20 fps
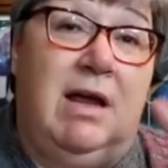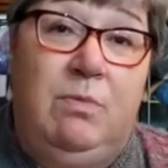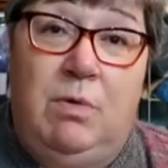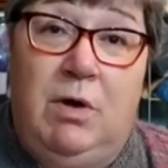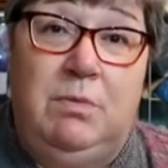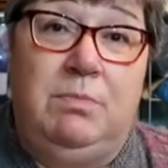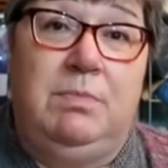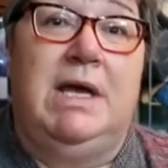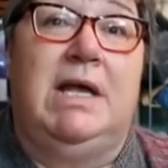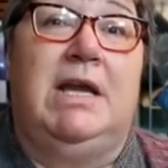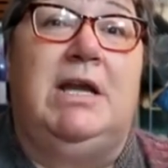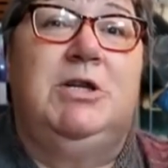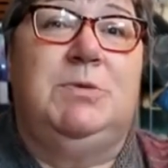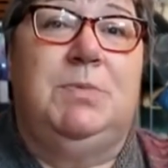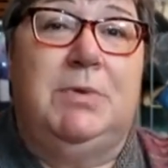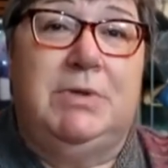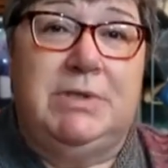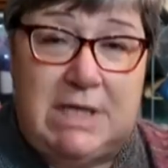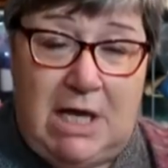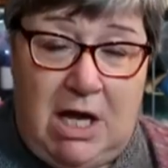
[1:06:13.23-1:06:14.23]
It won't be
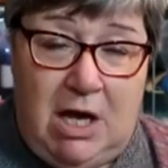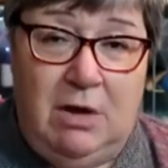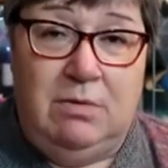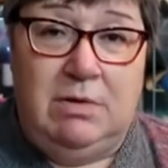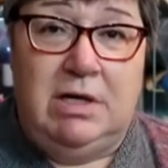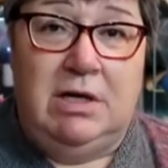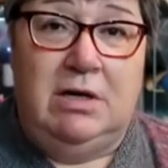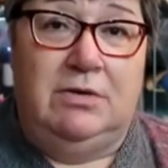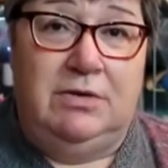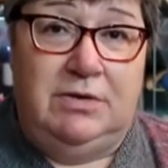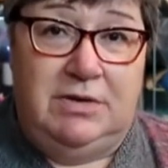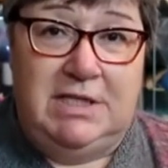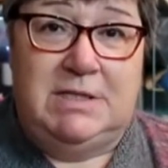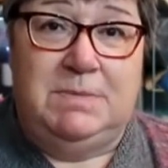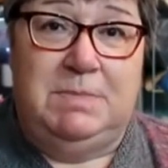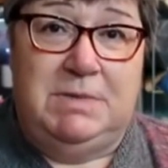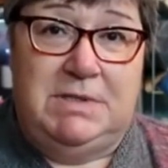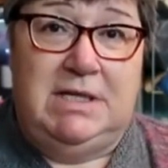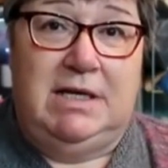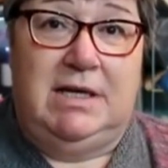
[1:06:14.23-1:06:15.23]
eligible. It's only on
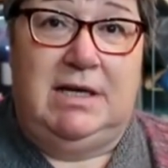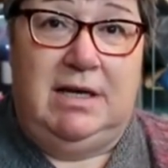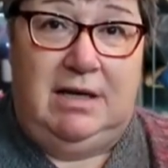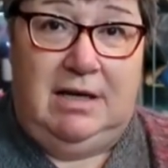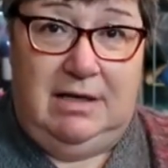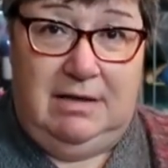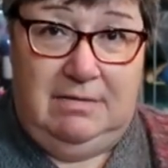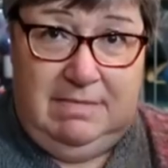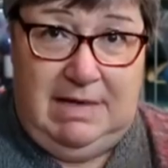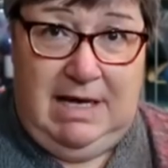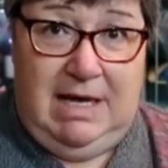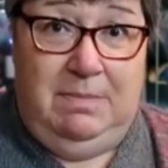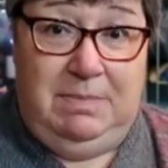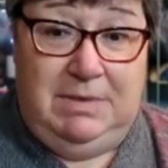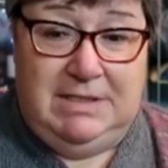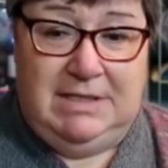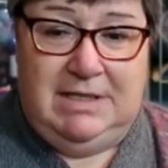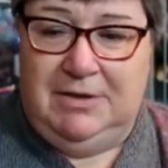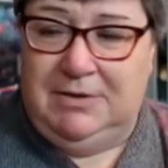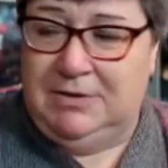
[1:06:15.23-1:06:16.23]
this particular
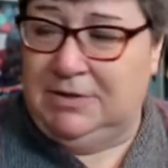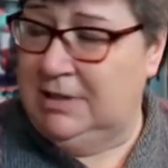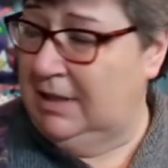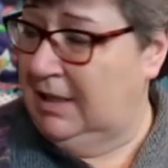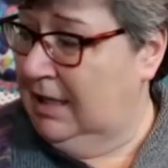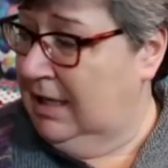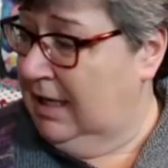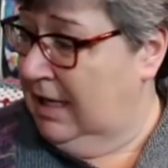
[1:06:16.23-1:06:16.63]
episode.